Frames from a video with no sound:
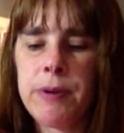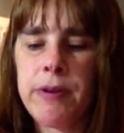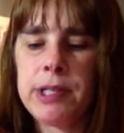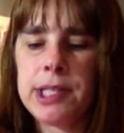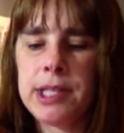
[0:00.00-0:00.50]

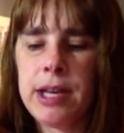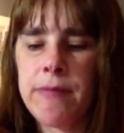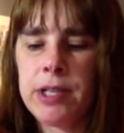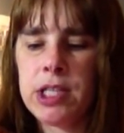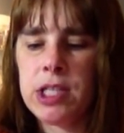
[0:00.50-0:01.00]

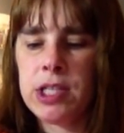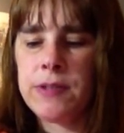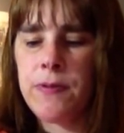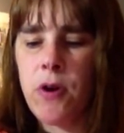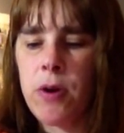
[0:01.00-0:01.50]
conspiracy that
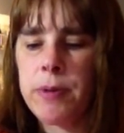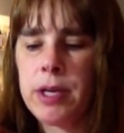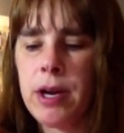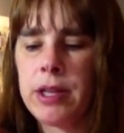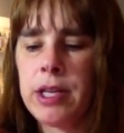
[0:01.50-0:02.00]
reaches
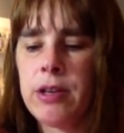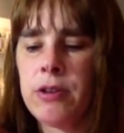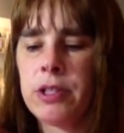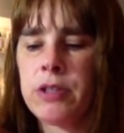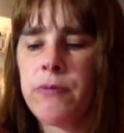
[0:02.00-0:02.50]
far
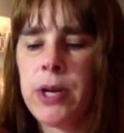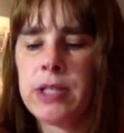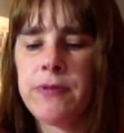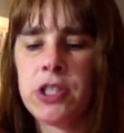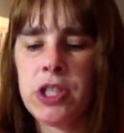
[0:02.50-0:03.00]
beyond the hills
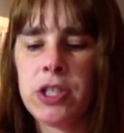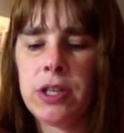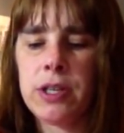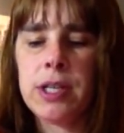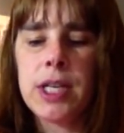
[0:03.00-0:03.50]
of West
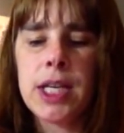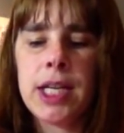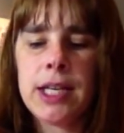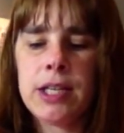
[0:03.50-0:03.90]
Virginia,